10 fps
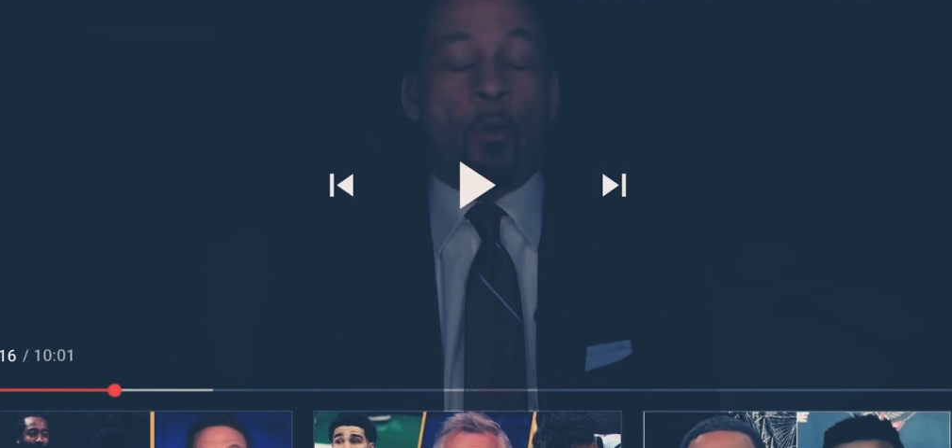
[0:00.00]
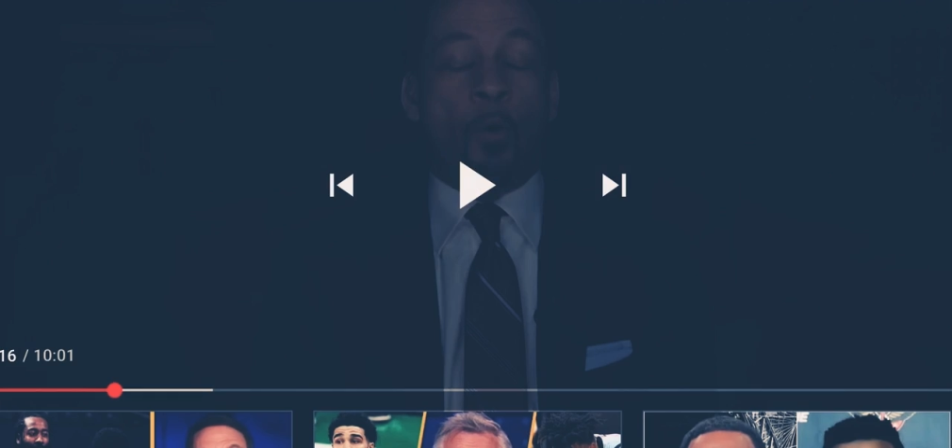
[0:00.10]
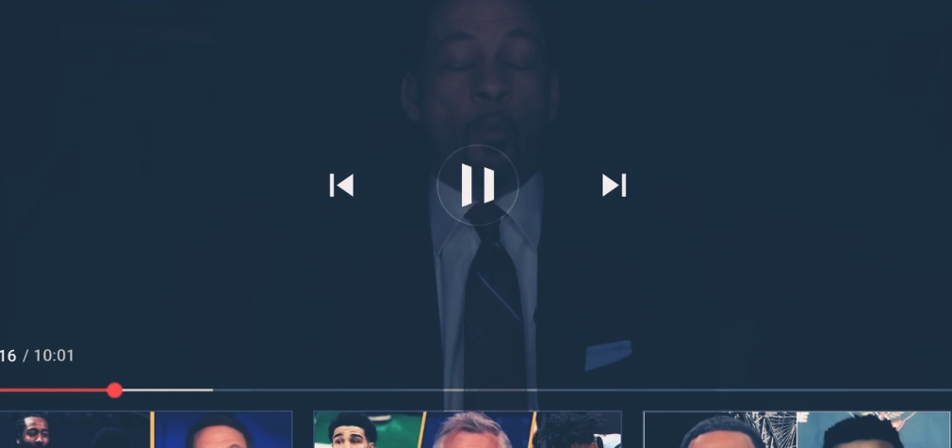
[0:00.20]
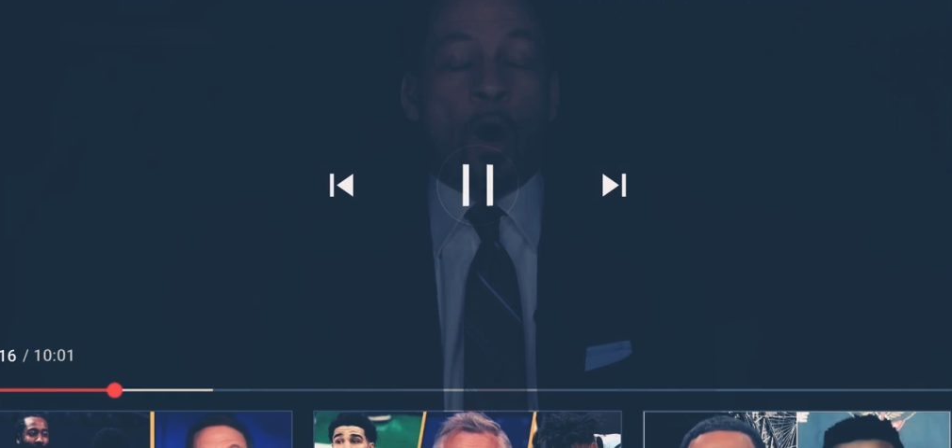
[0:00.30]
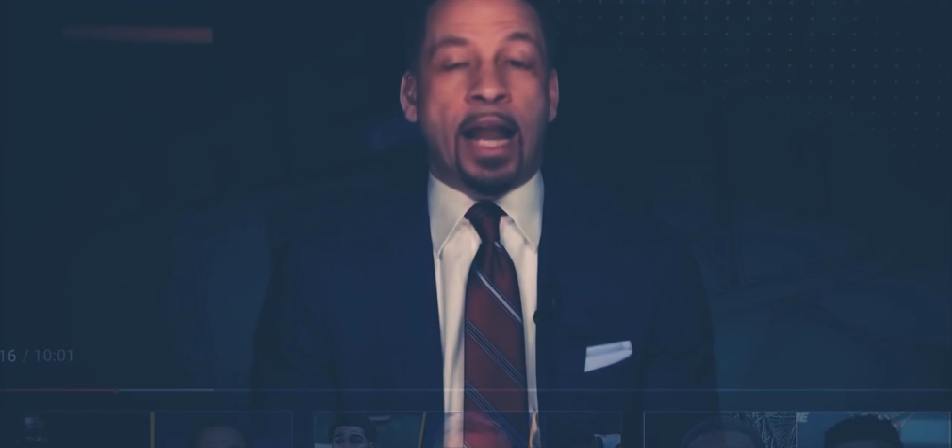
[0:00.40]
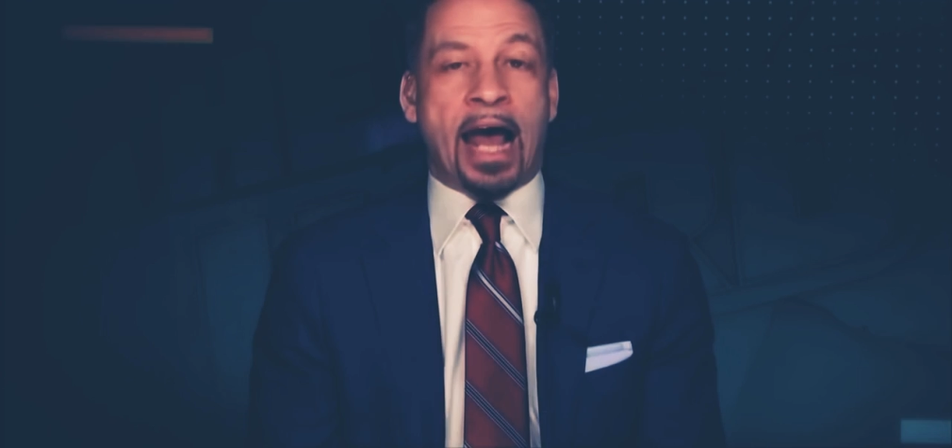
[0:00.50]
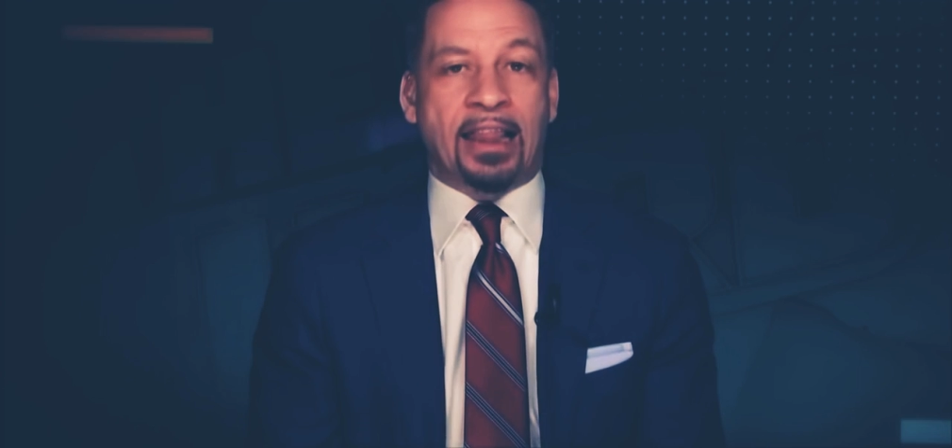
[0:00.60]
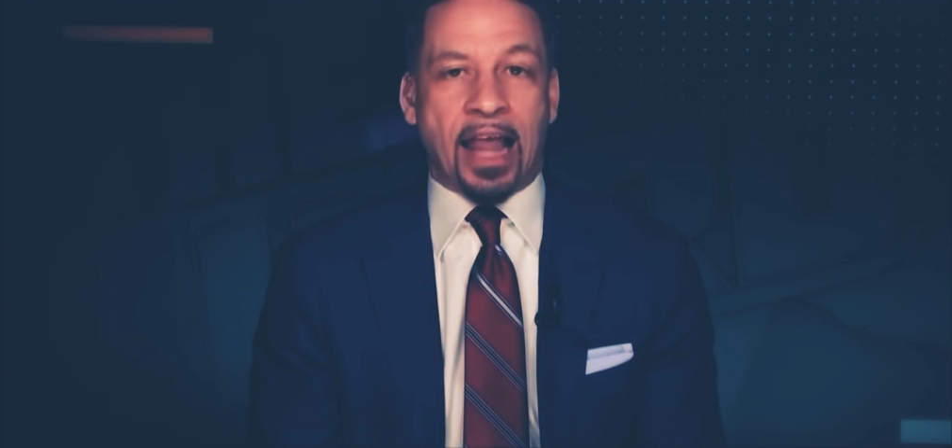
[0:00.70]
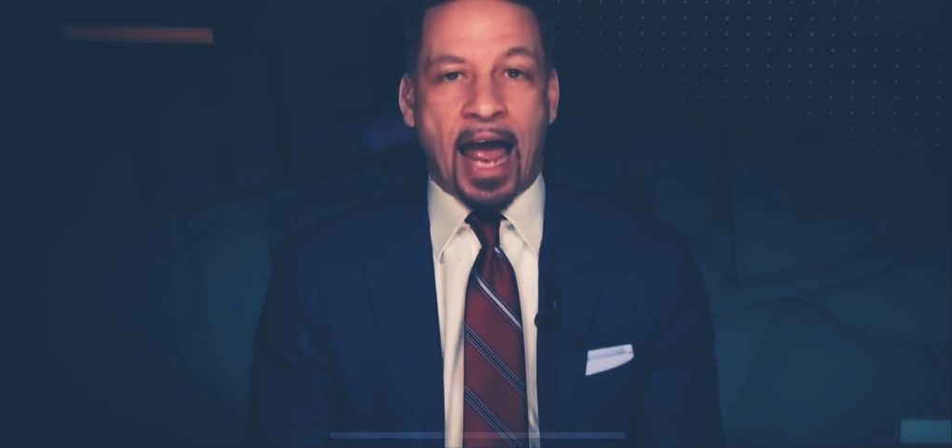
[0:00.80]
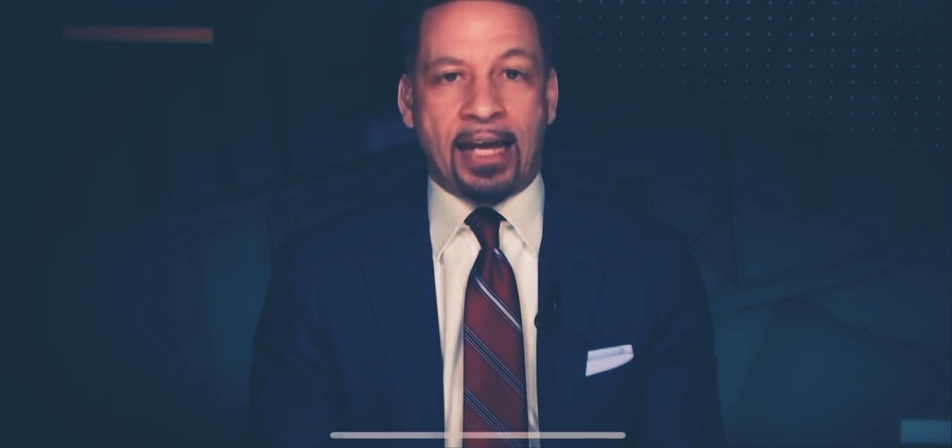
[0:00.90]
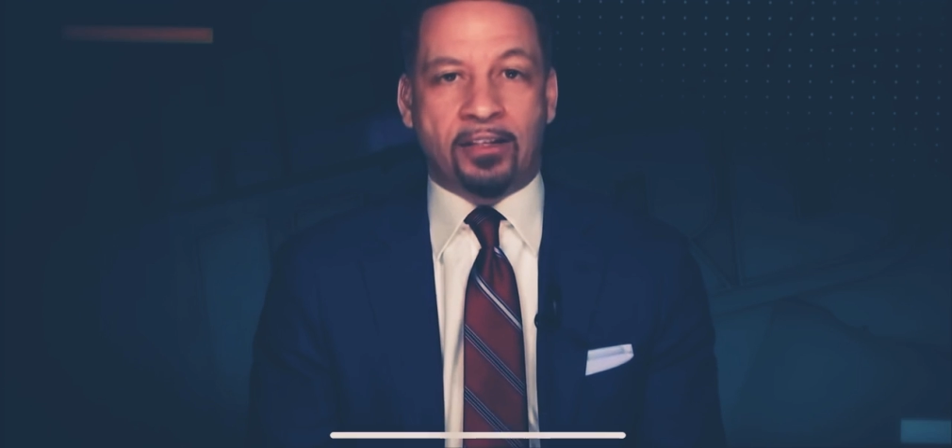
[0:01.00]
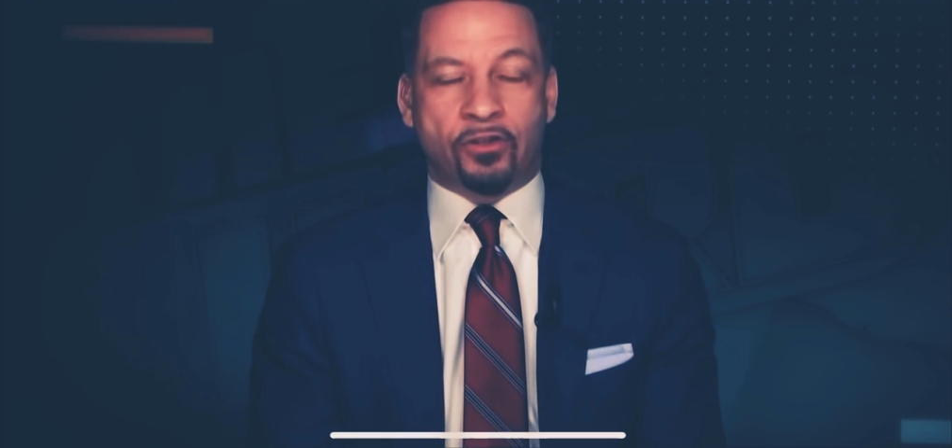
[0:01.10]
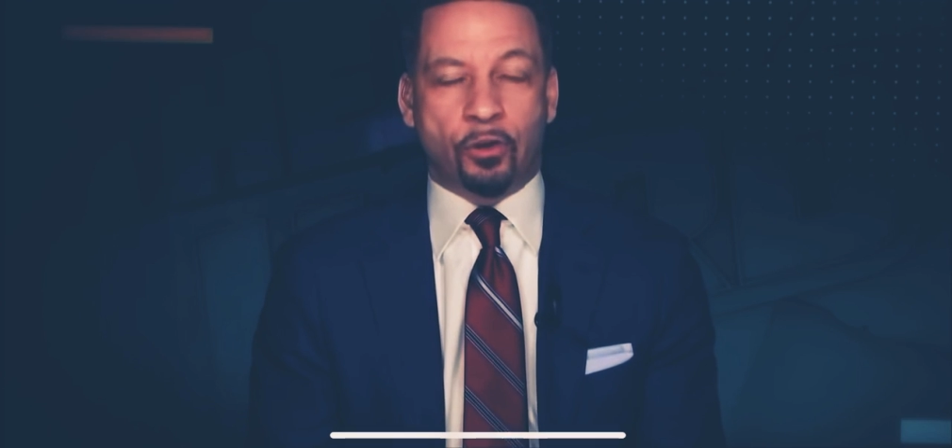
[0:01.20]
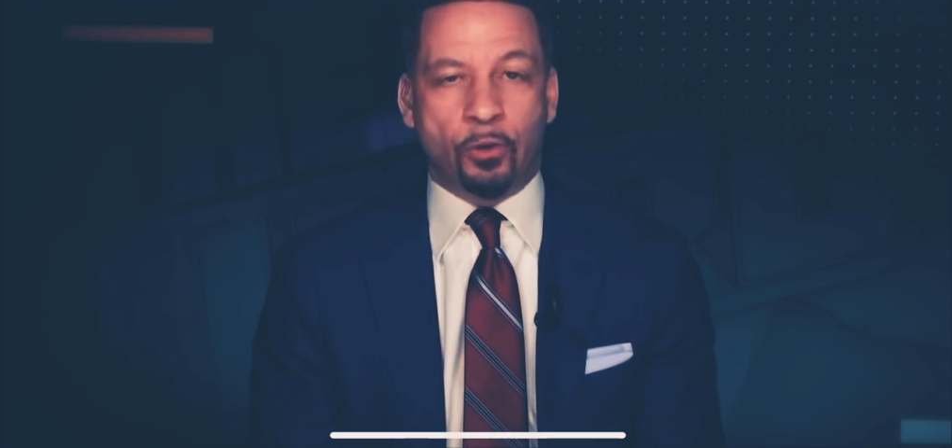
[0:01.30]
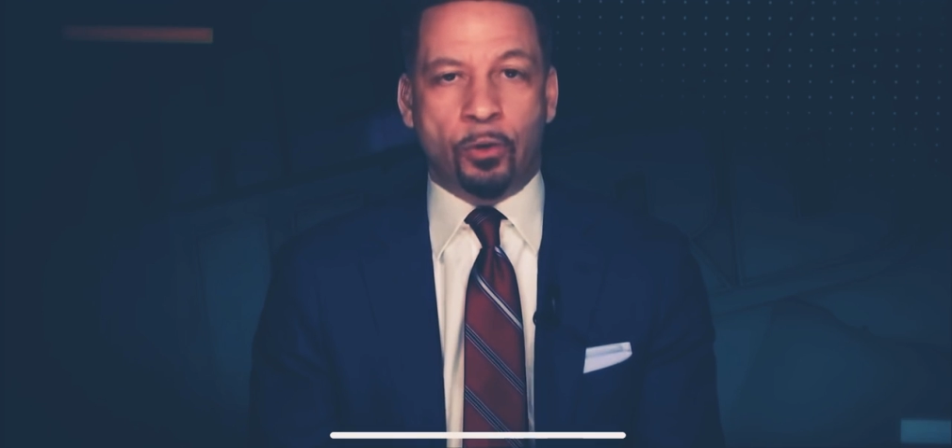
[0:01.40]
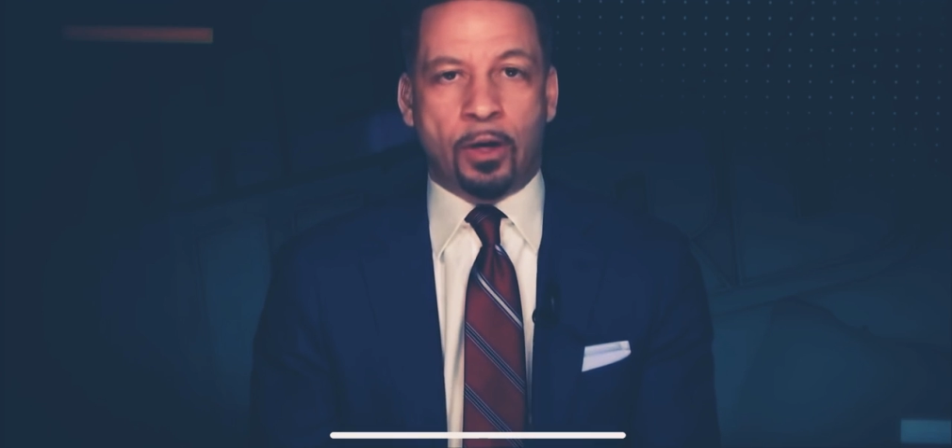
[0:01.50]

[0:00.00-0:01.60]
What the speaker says: What I like too,